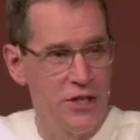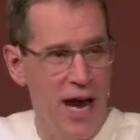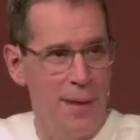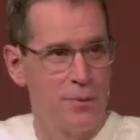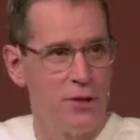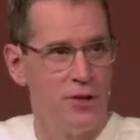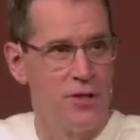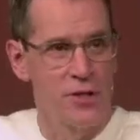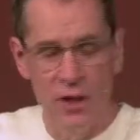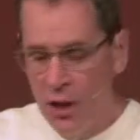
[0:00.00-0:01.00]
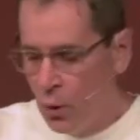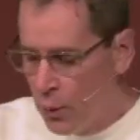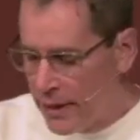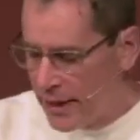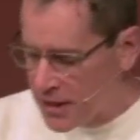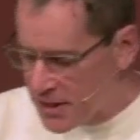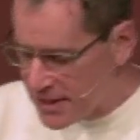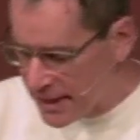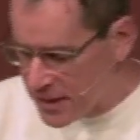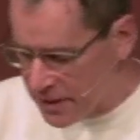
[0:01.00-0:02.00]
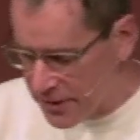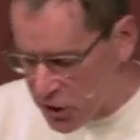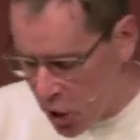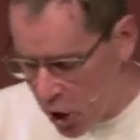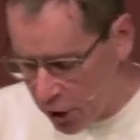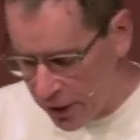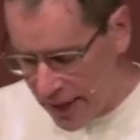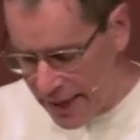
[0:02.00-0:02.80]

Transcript: chapters, we get a sense of his heart